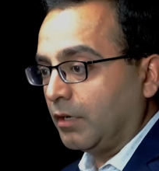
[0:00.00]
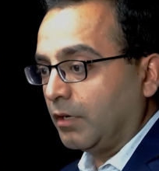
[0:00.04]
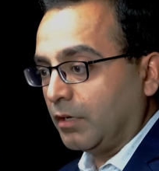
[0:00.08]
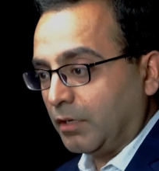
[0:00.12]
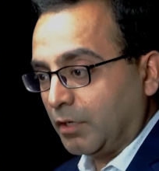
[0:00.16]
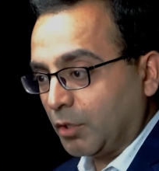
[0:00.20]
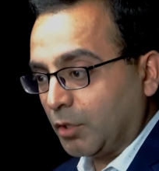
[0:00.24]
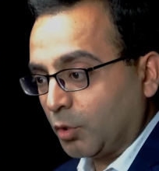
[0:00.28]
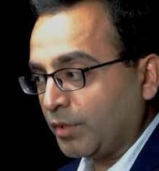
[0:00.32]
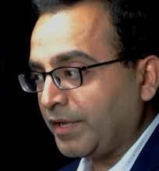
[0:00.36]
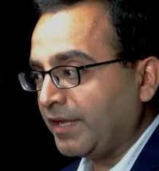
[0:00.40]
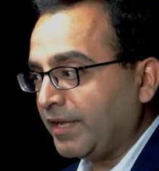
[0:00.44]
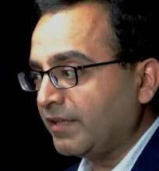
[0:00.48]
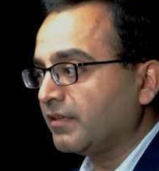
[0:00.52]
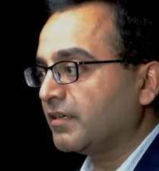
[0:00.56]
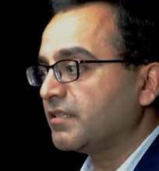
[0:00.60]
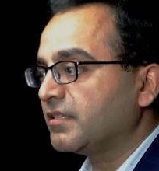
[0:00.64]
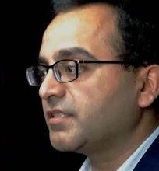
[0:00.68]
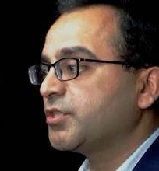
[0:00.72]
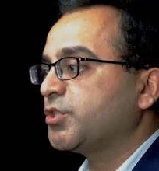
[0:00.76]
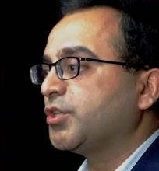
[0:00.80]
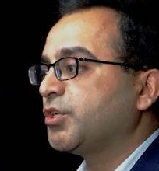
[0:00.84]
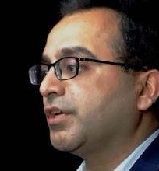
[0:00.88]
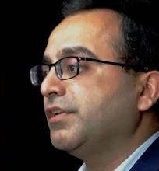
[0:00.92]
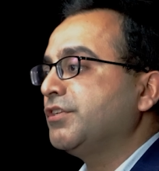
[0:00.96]
Knowing there is
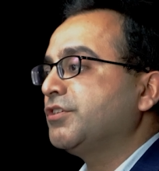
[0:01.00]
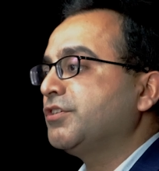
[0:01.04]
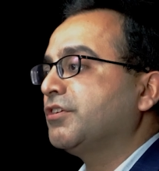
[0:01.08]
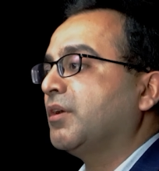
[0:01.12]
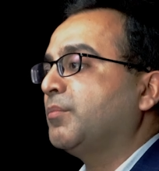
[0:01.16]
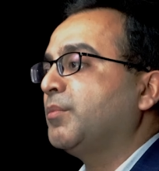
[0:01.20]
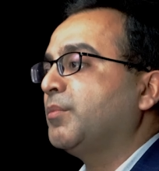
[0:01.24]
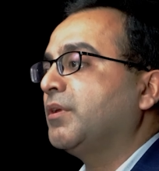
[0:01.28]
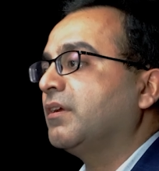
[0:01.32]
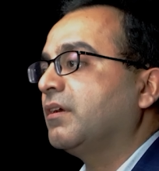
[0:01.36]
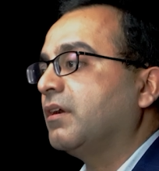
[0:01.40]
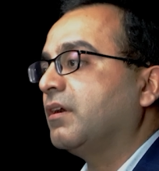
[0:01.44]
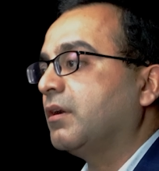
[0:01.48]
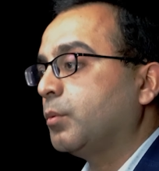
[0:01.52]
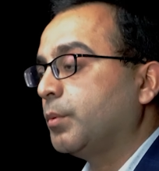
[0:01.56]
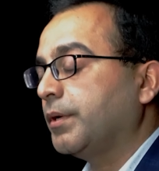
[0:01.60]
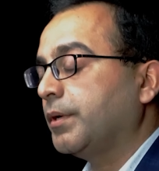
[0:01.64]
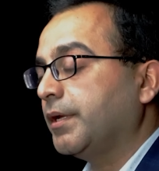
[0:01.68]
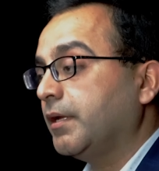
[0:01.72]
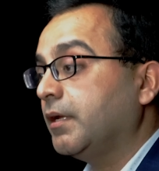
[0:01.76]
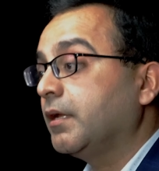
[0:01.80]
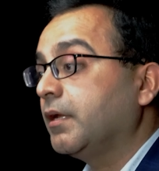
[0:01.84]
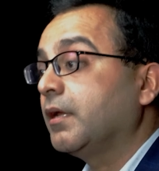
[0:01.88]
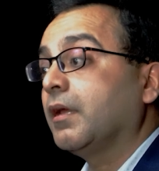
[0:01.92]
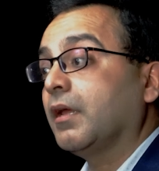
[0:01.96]
a change coming our
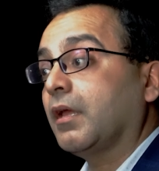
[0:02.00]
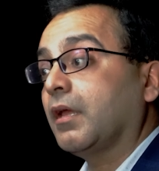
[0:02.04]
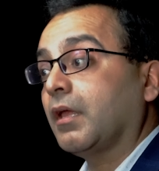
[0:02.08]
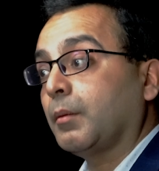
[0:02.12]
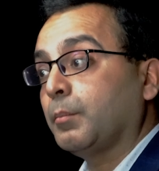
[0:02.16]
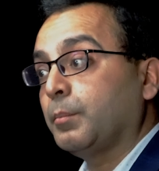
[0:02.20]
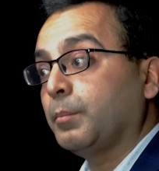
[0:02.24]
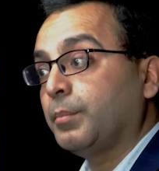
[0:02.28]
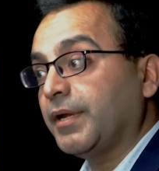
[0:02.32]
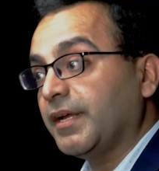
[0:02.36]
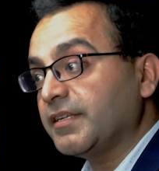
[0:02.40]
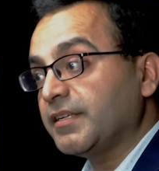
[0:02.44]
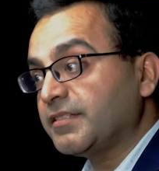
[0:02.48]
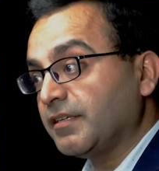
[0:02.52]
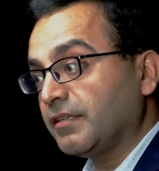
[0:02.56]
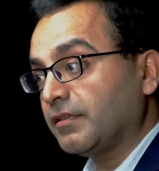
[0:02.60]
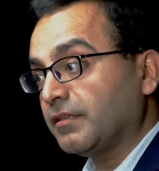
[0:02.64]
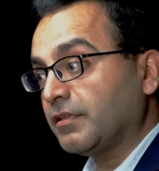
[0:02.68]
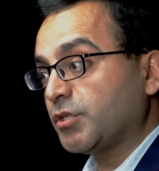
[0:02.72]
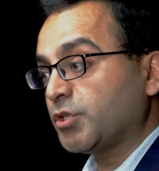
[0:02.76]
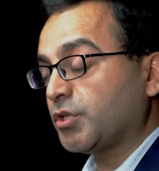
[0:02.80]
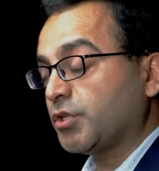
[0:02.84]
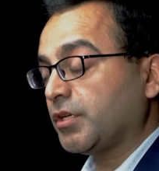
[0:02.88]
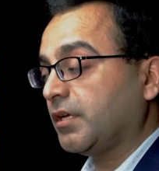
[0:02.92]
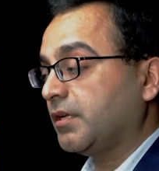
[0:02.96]
way, embracing the
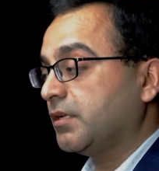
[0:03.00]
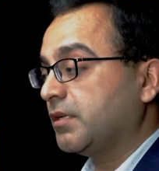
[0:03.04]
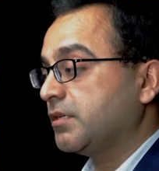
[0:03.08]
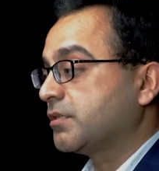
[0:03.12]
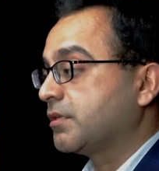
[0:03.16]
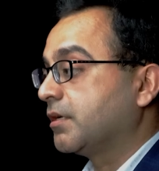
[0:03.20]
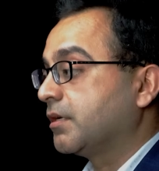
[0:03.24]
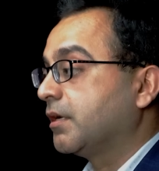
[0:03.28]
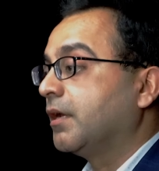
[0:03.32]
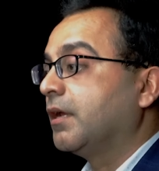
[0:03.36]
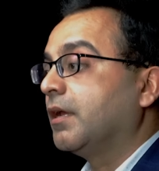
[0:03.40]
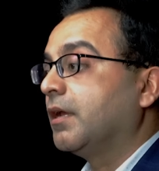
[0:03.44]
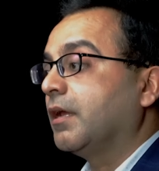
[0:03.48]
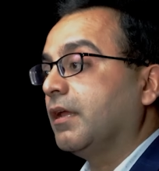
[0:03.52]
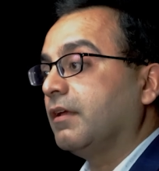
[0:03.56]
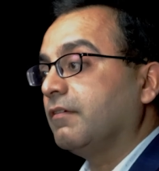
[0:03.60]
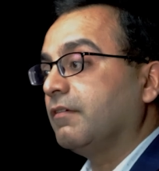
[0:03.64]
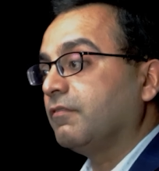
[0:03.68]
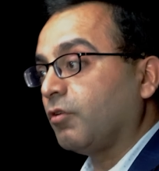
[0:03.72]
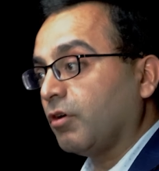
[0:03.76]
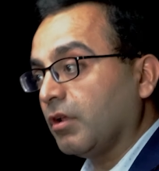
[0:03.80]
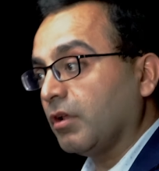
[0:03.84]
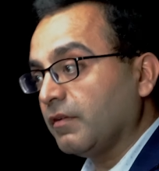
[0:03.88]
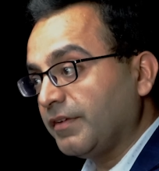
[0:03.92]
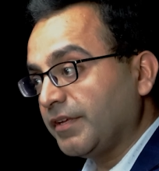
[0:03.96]
change,
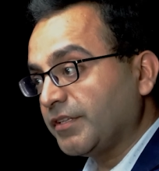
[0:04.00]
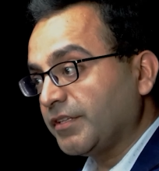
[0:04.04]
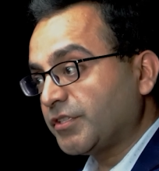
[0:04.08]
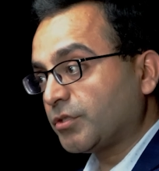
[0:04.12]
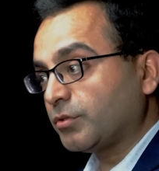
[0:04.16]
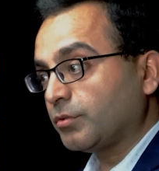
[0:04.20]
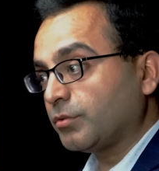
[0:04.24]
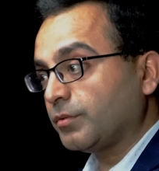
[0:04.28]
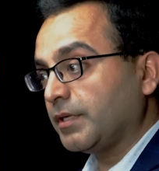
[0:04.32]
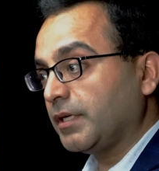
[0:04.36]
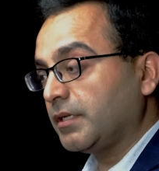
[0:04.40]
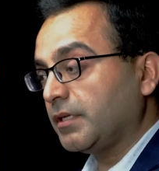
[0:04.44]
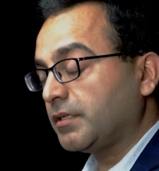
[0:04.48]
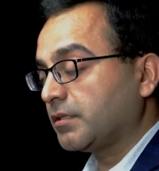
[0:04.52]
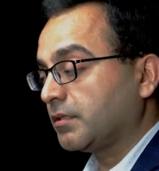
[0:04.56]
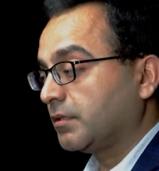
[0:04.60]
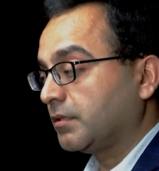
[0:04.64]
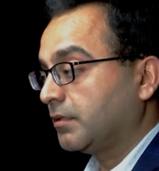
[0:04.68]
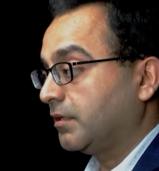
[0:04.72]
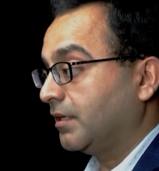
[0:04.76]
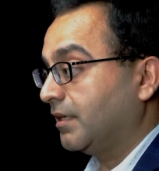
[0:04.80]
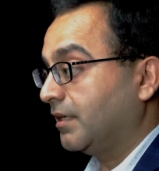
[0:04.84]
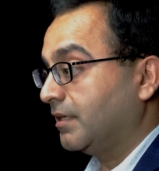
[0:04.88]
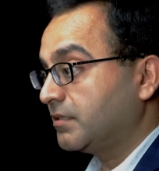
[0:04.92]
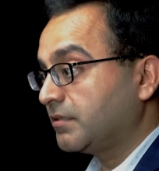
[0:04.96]
evolving through it
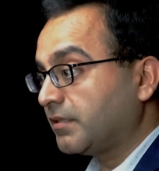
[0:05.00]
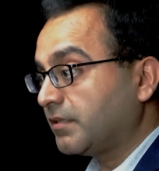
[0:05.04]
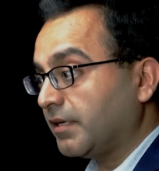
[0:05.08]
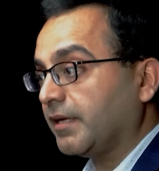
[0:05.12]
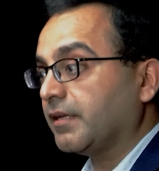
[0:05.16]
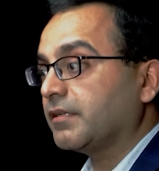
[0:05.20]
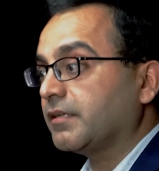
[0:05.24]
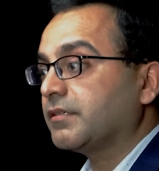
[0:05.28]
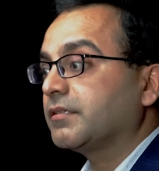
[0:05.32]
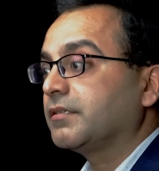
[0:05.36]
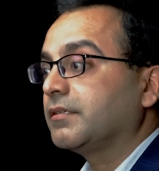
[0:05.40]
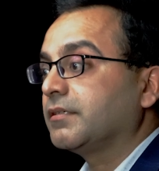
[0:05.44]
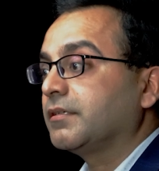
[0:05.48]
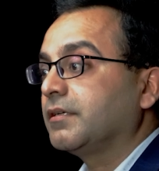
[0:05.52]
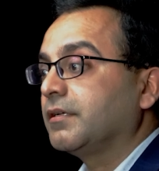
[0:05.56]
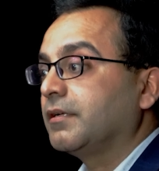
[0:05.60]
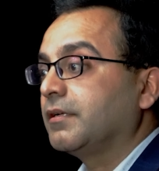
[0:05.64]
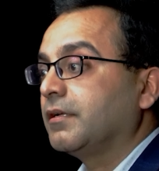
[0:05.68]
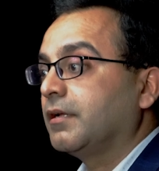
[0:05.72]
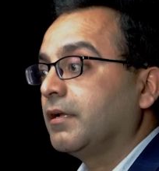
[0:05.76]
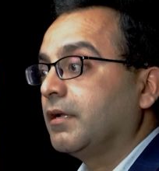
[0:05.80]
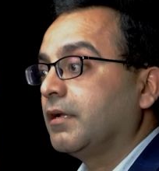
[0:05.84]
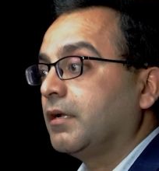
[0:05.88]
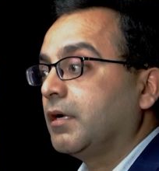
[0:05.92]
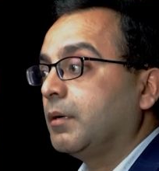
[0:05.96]
is great.
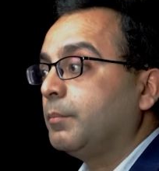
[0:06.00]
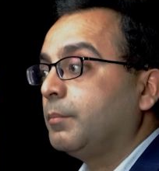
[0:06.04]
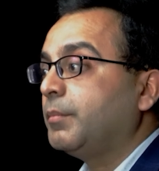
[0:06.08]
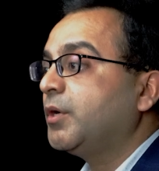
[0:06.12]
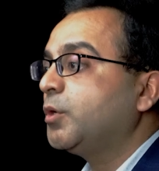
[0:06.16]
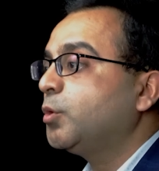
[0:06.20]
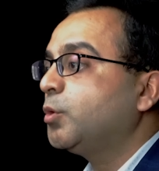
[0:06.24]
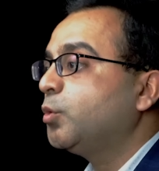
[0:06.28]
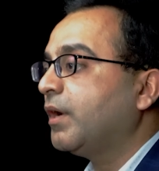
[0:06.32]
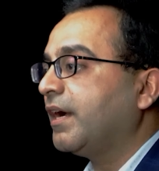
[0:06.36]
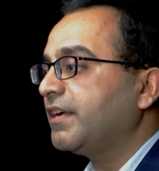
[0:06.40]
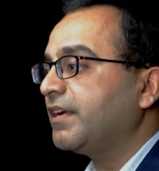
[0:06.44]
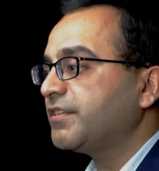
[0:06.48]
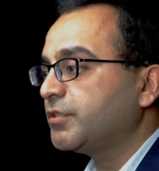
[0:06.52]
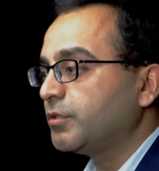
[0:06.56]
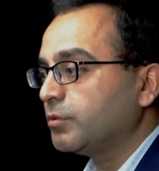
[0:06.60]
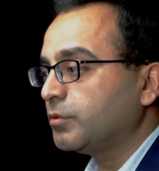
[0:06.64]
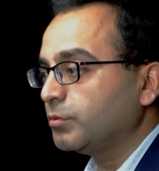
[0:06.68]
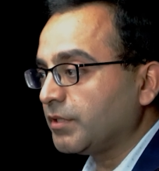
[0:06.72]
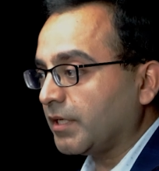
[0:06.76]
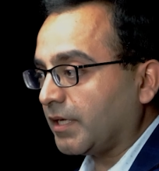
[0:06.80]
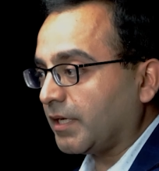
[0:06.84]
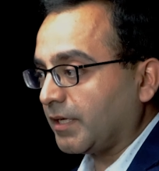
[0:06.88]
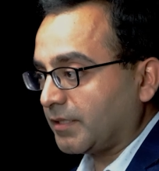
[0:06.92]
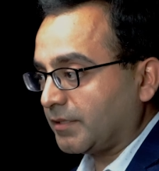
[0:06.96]
But who has to do
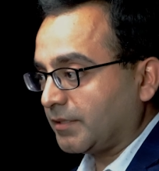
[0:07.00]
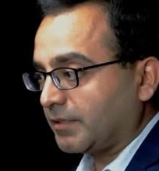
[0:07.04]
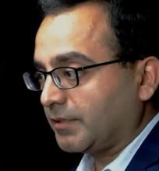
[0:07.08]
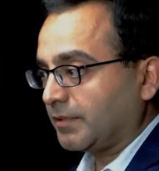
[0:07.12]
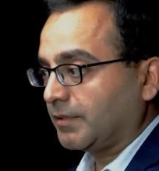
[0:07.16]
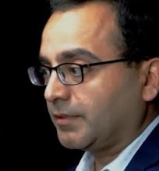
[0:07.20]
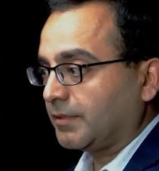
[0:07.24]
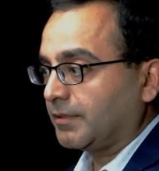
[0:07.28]
that?